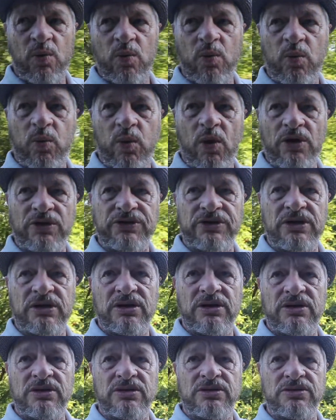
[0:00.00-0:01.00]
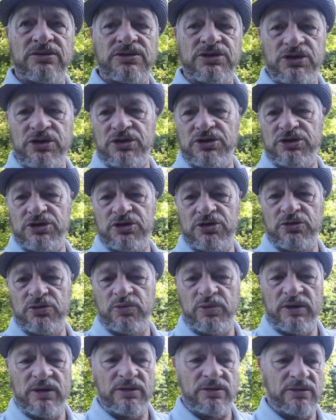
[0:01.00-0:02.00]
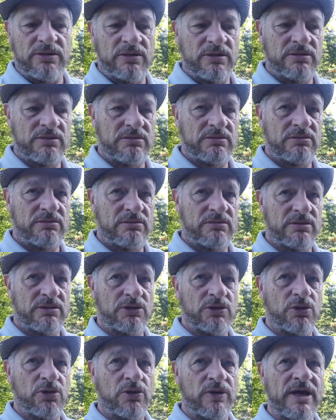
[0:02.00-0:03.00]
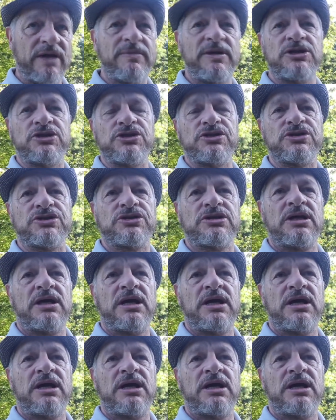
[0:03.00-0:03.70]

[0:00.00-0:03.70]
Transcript: what do you do with your images?